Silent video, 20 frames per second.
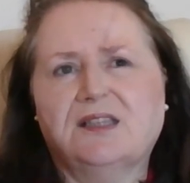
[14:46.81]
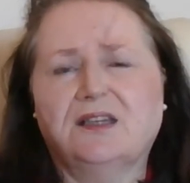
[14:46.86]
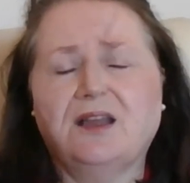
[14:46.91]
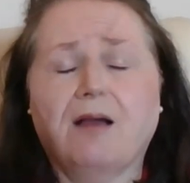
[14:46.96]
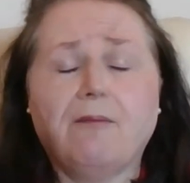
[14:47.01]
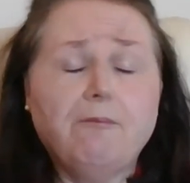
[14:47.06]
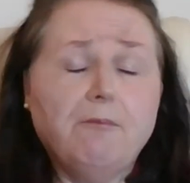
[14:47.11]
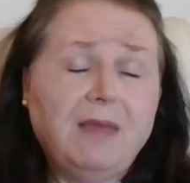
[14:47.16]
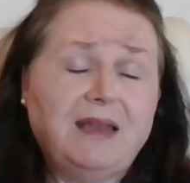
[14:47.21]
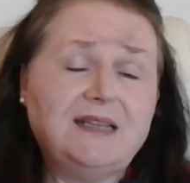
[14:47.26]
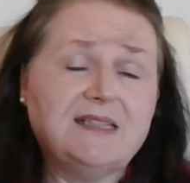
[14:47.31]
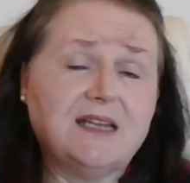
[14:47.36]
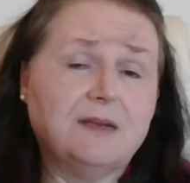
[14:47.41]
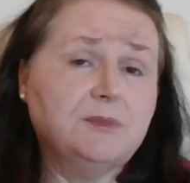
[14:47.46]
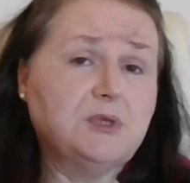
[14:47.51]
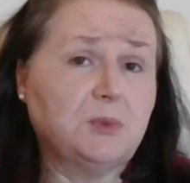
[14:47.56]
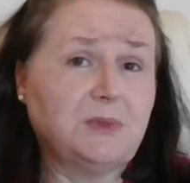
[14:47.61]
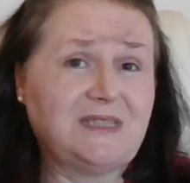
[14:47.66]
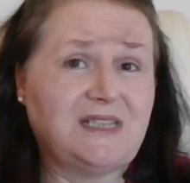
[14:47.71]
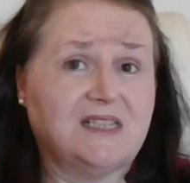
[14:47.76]
and many
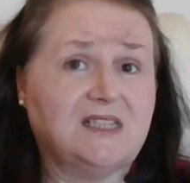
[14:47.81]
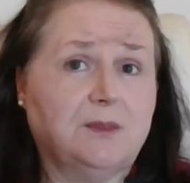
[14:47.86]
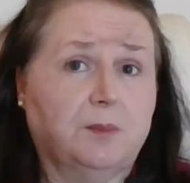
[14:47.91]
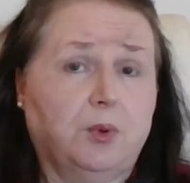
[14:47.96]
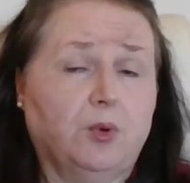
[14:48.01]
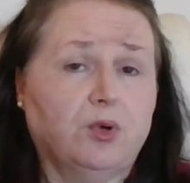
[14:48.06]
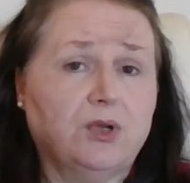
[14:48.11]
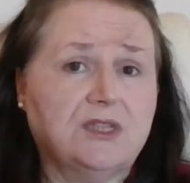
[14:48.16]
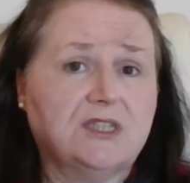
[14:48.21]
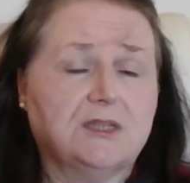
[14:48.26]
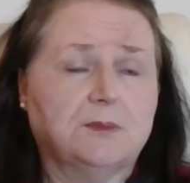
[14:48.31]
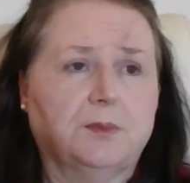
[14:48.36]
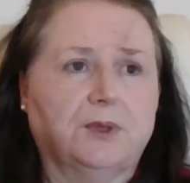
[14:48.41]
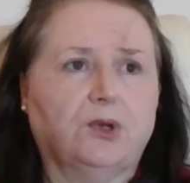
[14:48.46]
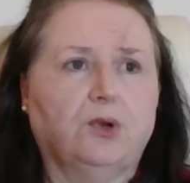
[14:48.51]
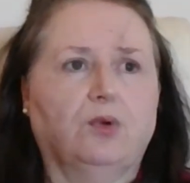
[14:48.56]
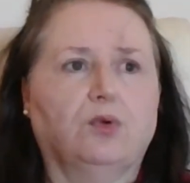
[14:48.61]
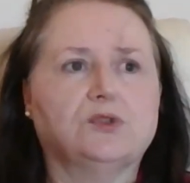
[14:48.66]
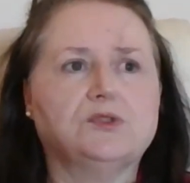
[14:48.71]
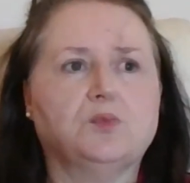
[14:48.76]
times I was disappointed
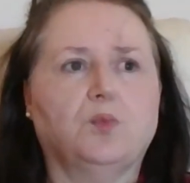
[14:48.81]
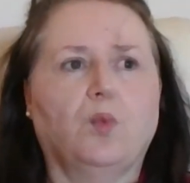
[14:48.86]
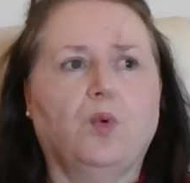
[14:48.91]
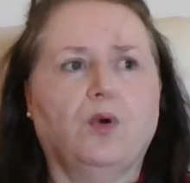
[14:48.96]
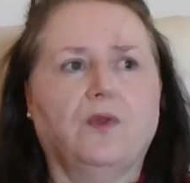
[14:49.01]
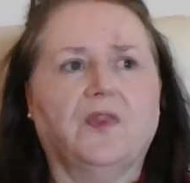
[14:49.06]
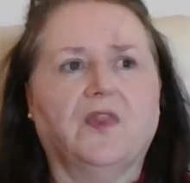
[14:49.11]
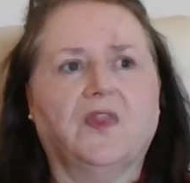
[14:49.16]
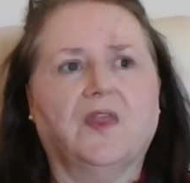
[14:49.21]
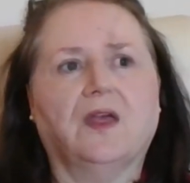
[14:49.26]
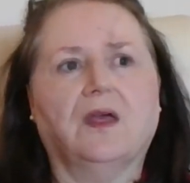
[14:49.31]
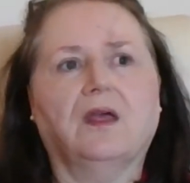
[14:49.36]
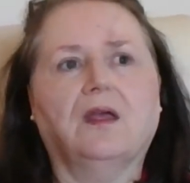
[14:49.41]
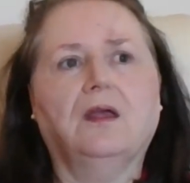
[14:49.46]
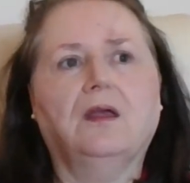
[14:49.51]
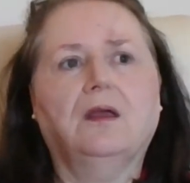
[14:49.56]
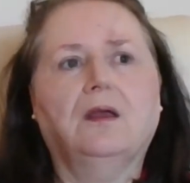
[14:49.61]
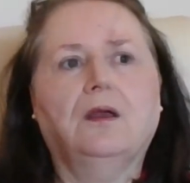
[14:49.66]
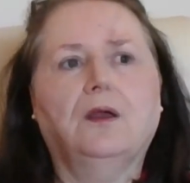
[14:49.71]
because what the